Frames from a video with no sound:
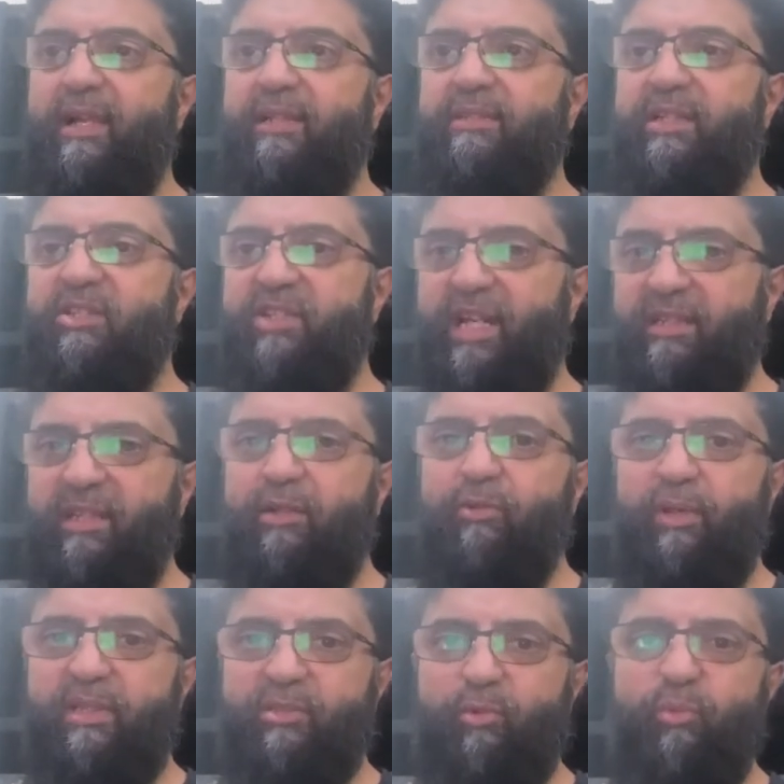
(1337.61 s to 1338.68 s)
The shadow
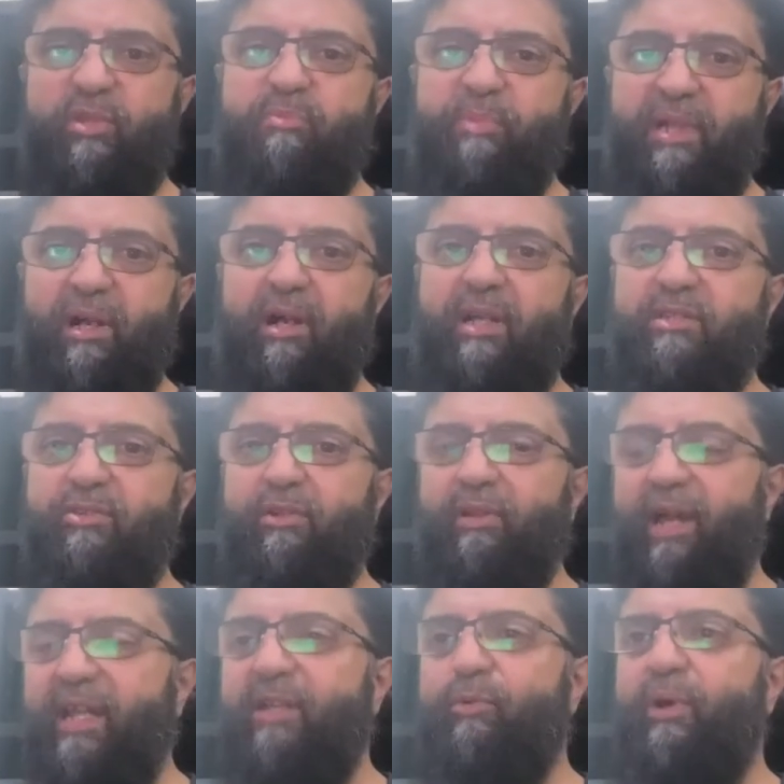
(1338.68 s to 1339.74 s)
is always behind you.
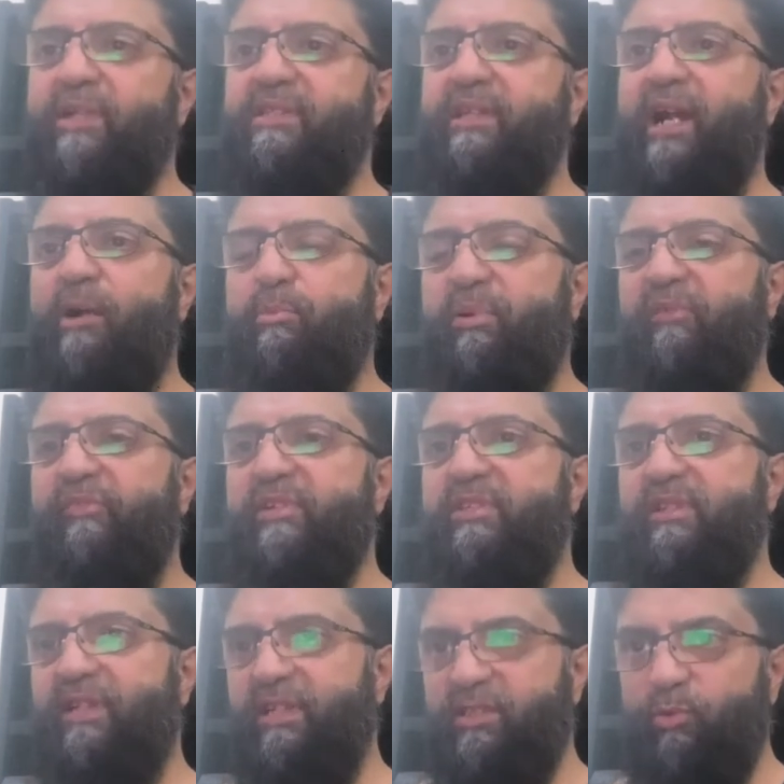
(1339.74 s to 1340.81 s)
Likewise, our
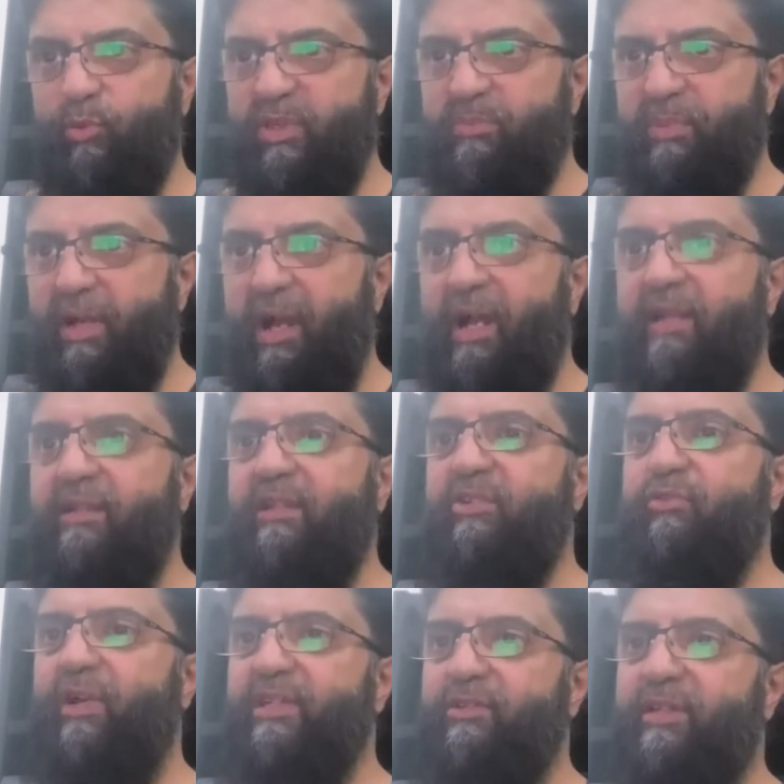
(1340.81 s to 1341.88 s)
provision is always behind us,
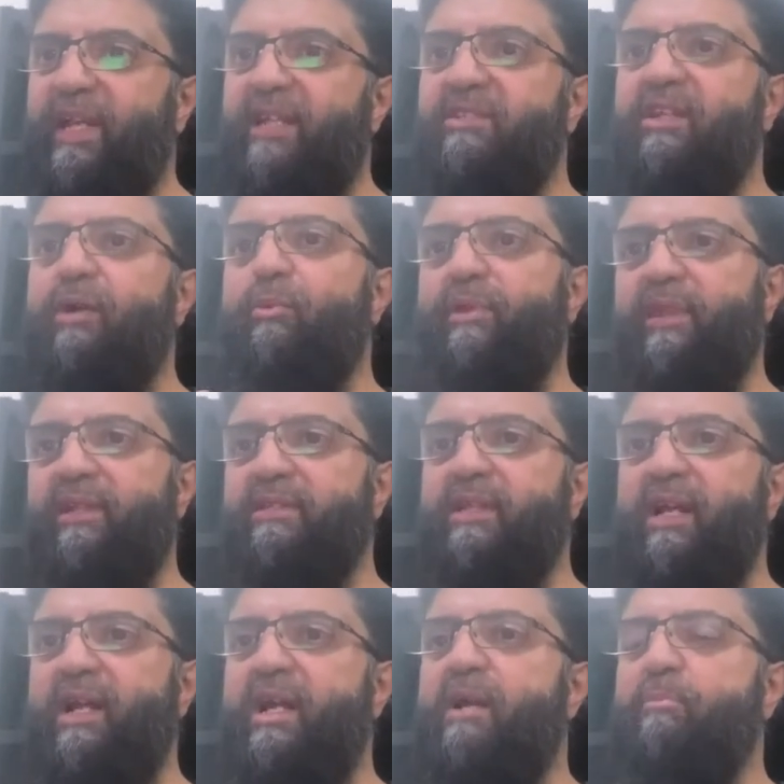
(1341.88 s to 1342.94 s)
trying to catch up with us,
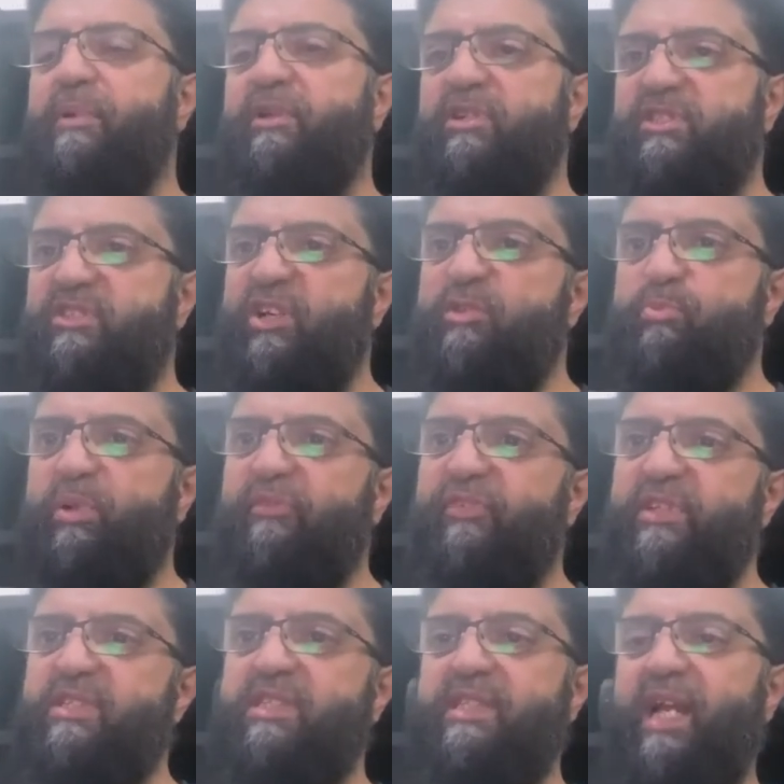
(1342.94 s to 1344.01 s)
because those
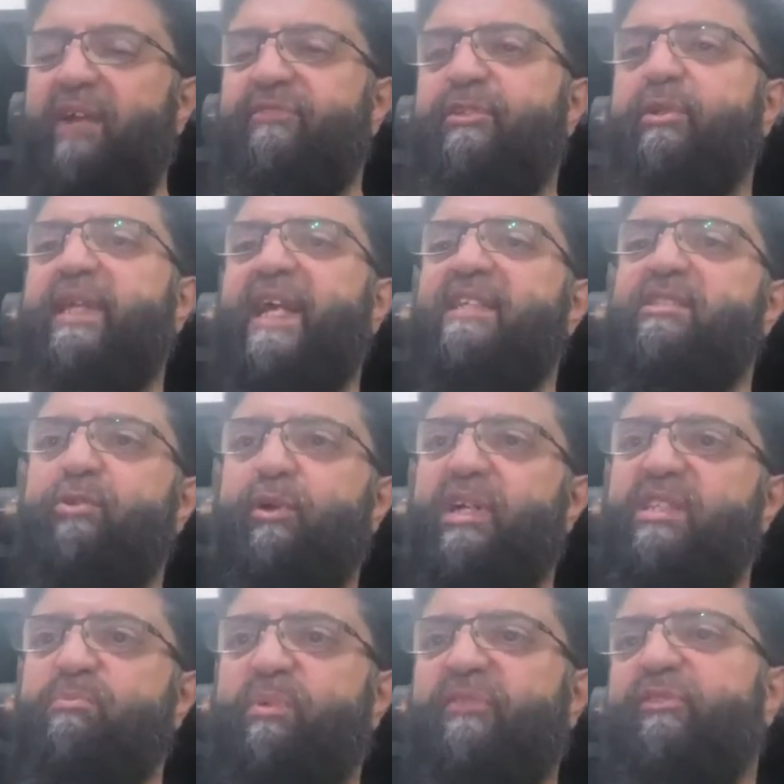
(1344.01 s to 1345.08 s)
provisions have to get to
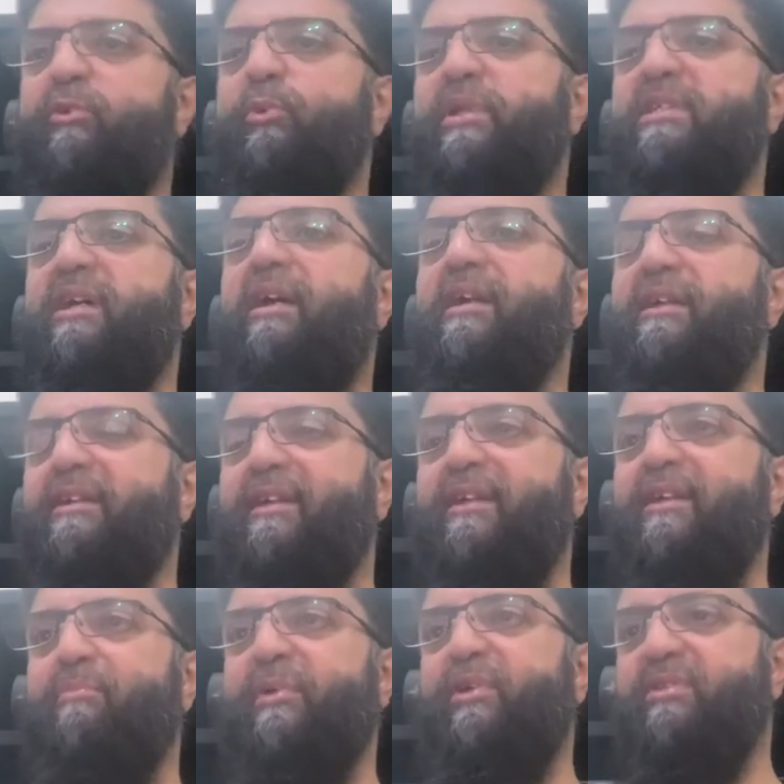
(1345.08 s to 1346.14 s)
us before we die,
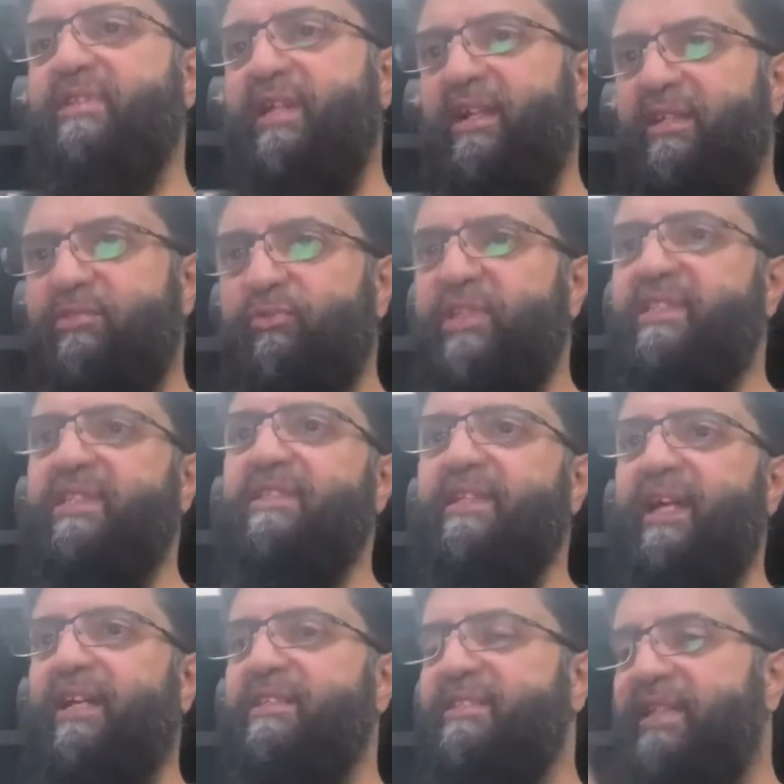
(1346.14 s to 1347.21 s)
because Allah has written
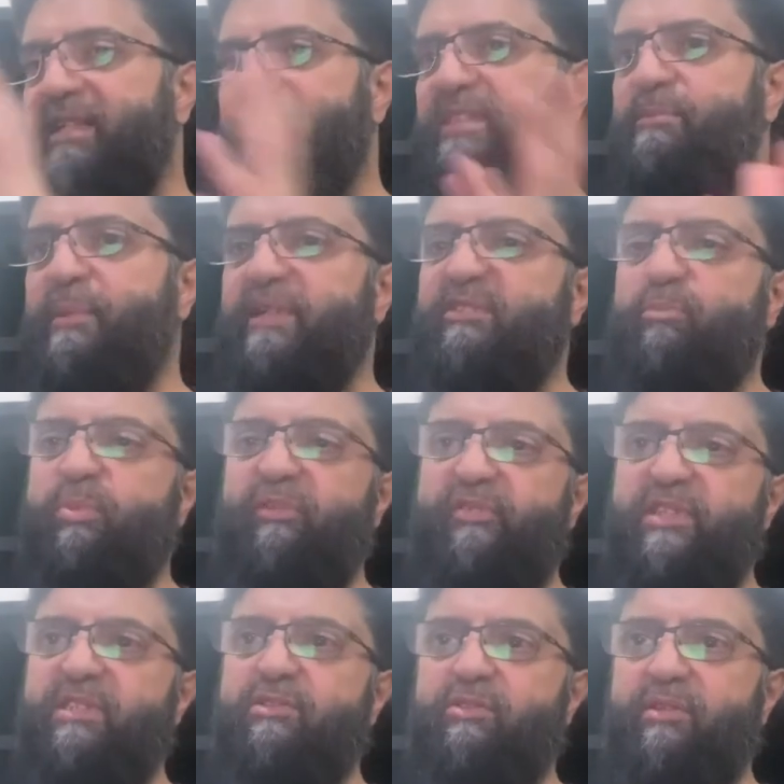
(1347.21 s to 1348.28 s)
that a certain amount of
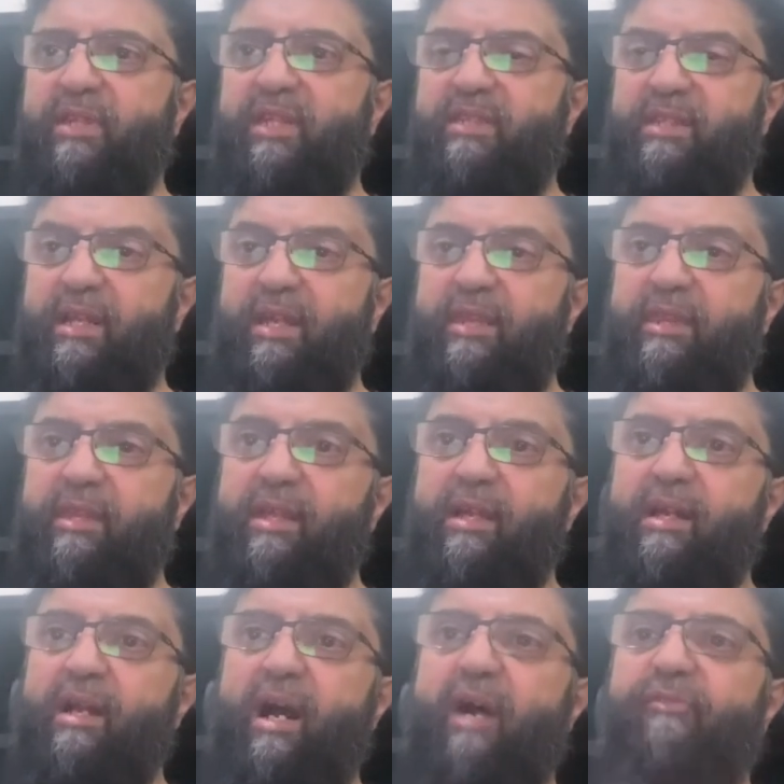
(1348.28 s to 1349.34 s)
provisions on this earth
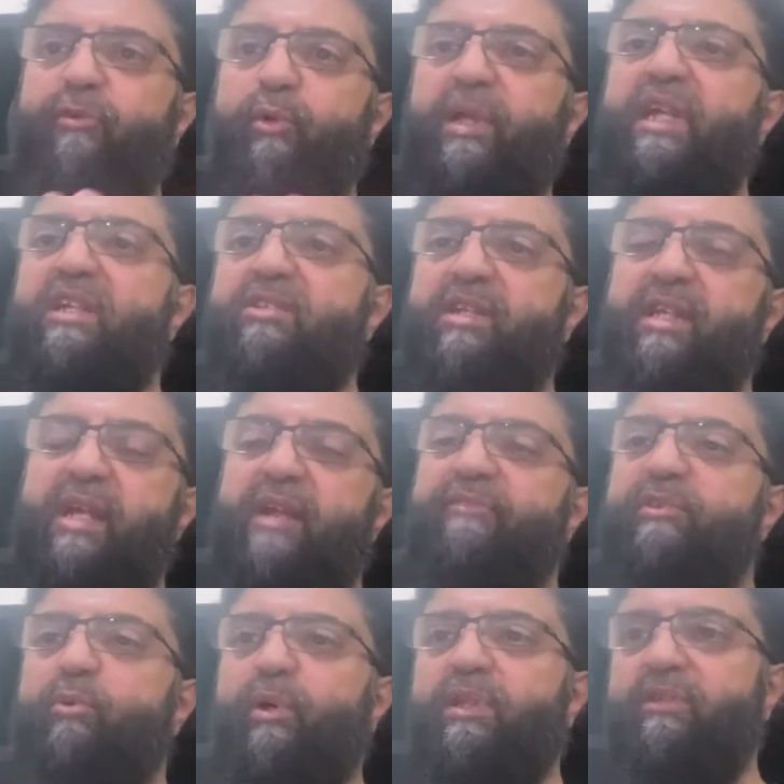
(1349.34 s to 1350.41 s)
are for each and
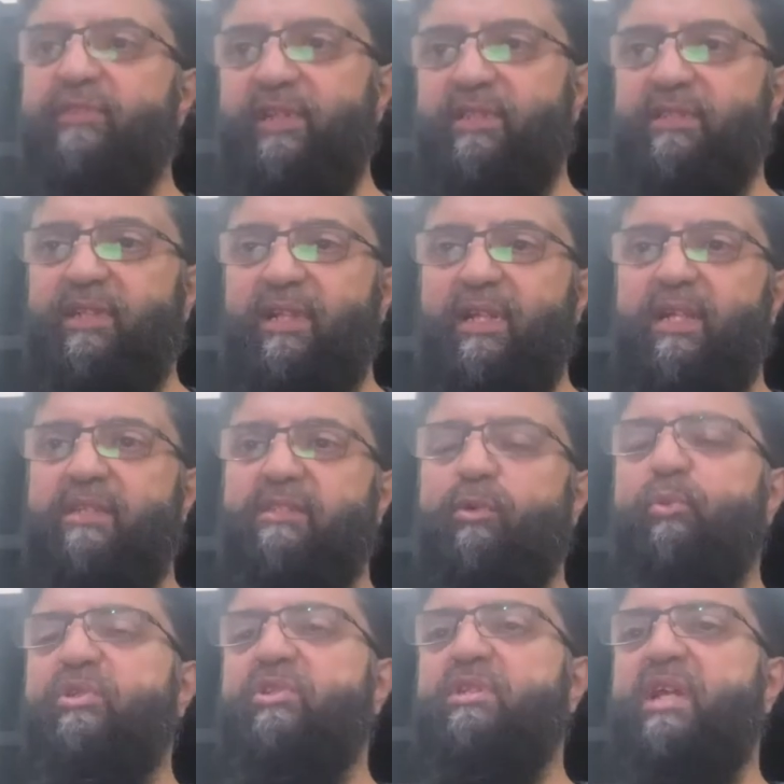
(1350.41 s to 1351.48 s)
every one of us. So
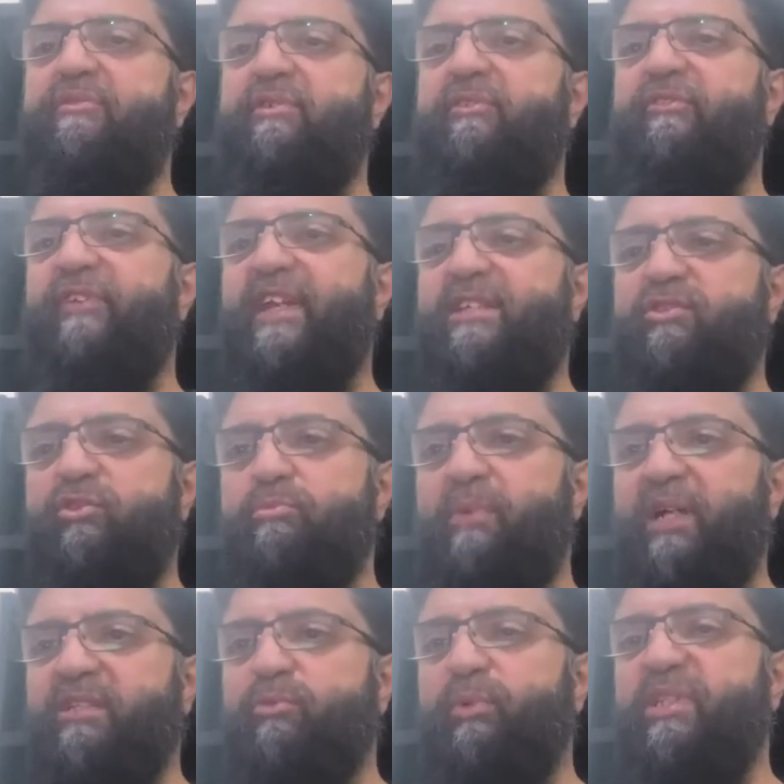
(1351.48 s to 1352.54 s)
we should never fear too
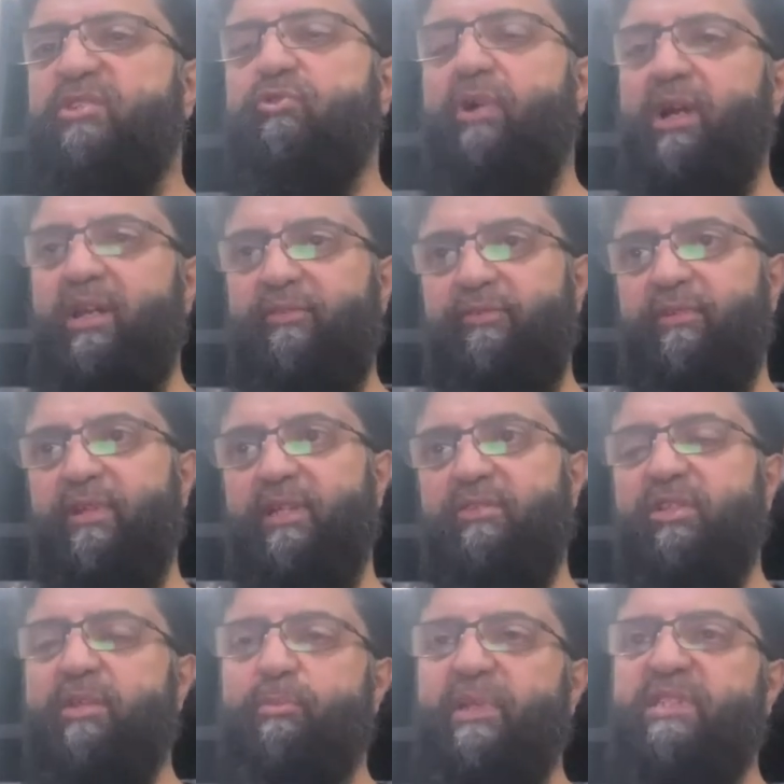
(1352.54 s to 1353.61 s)
much. We strive
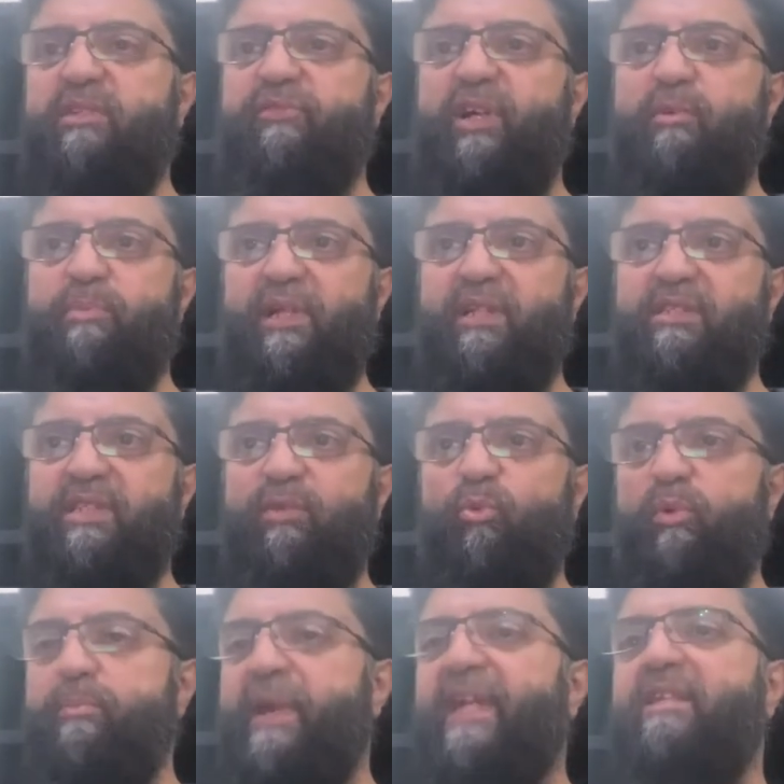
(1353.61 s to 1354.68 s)
to the best of our ability,
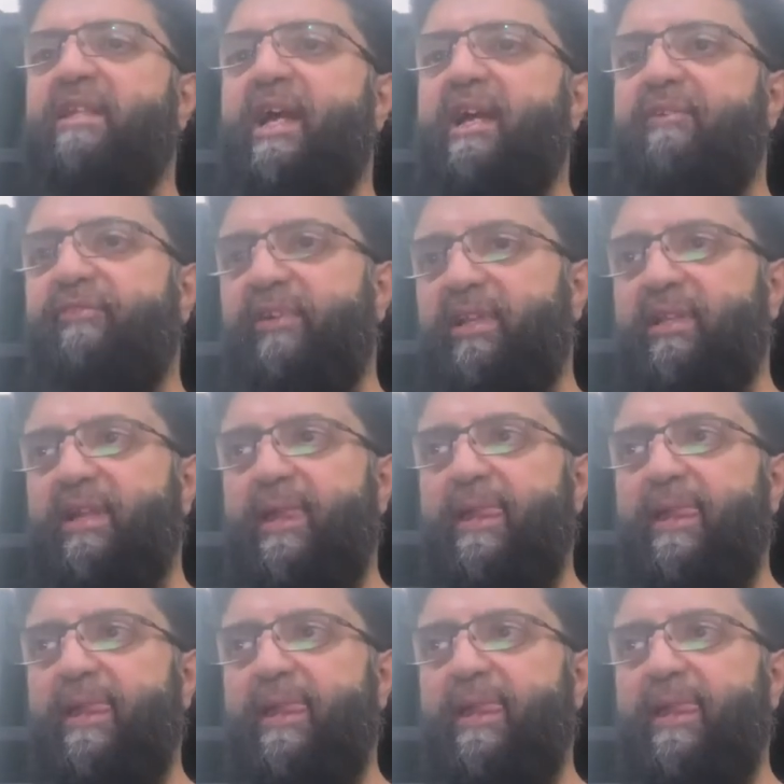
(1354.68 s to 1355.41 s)
we make the effort,